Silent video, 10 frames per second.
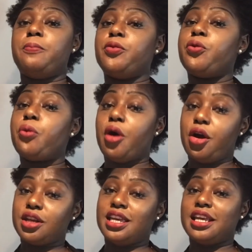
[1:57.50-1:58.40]

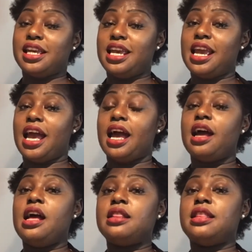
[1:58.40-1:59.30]
working here,
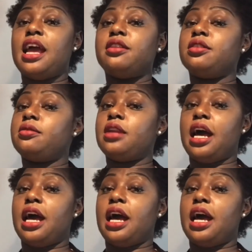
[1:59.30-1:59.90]
then